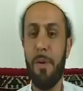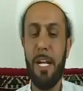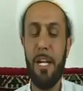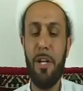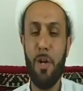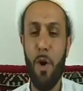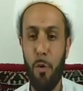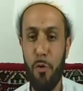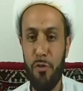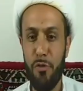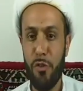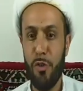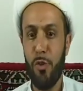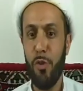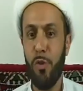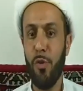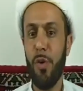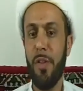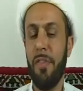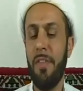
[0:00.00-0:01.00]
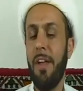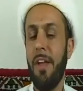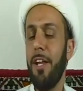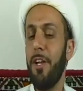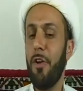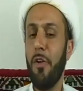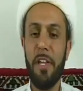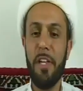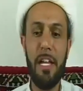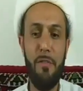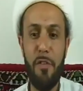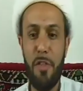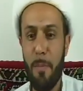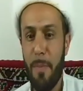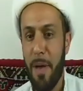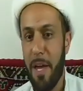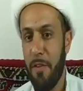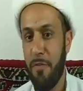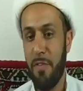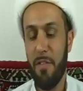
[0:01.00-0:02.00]
knows you, and they give you the
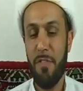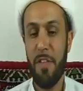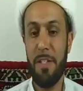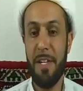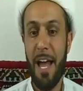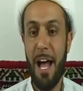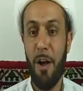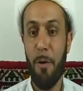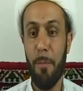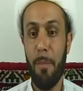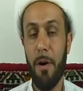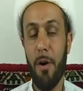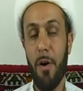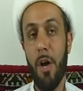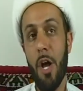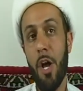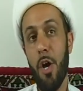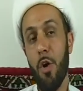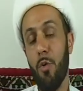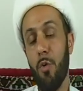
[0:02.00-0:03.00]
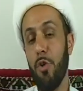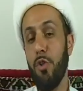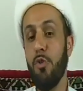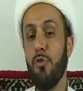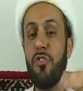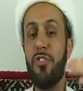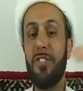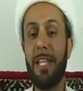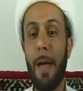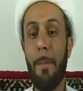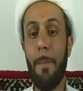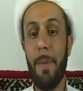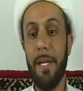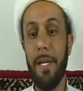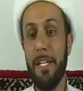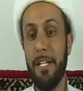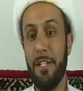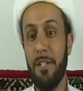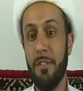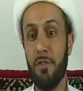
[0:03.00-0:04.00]
benefit of the doubt. But when you step
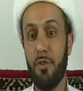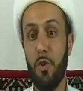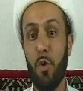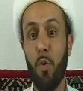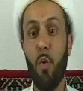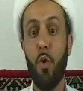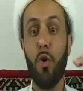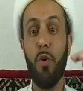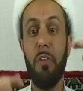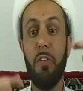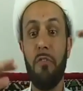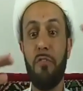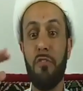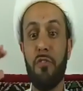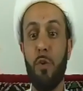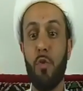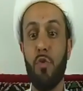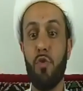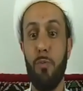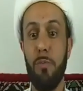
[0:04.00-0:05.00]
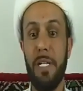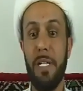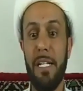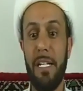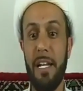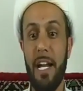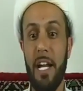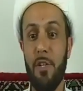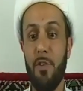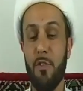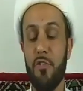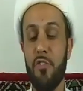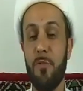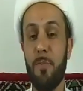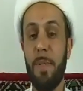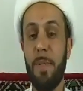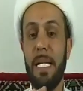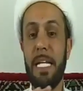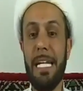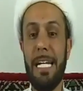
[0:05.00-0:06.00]
into the world of social media and you're
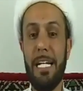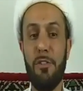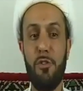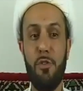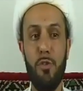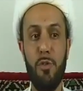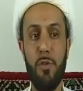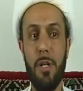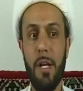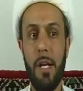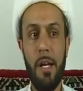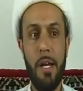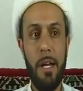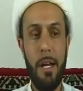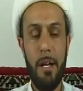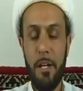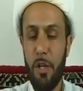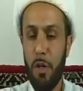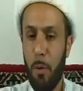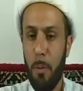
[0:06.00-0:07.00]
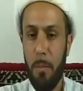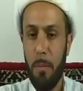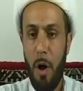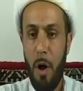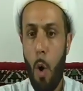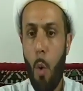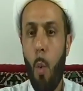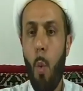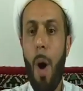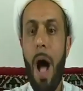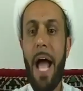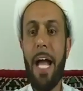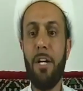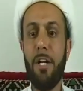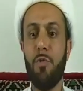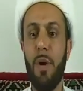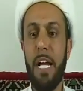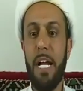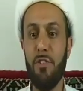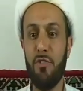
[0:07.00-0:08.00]
speaking to a wide
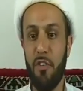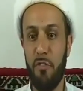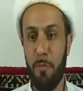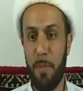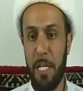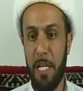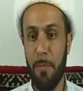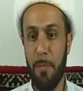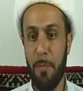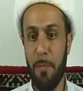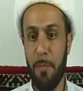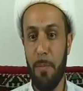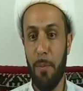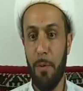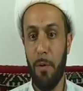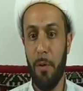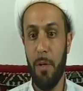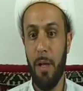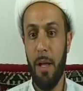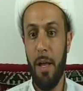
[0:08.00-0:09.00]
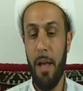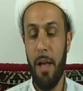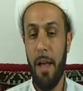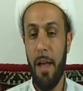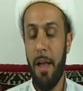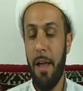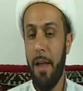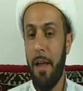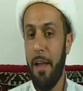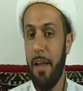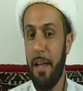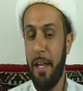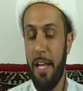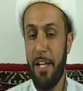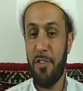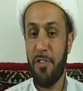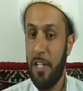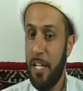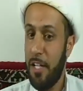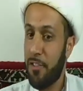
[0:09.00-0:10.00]
range of people,
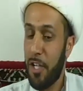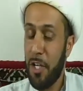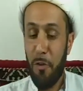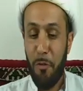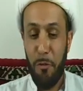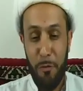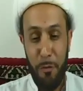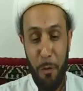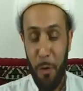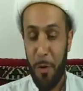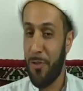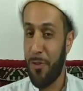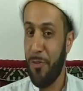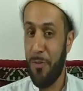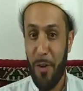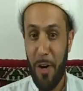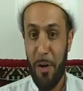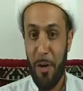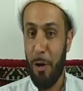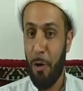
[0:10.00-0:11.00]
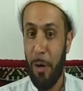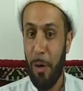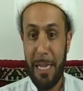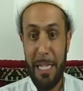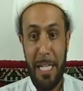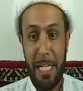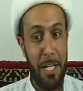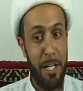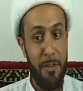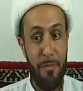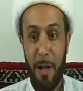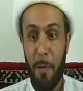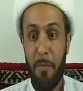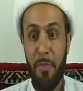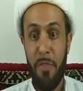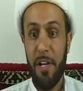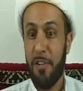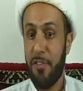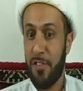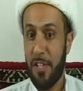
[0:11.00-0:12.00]
it's going to force you very quickly to develop
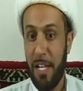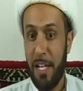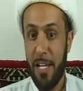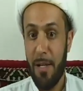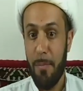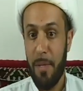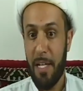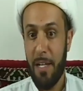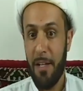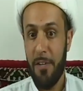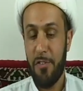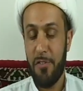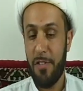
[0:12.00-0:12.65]
thick skin, because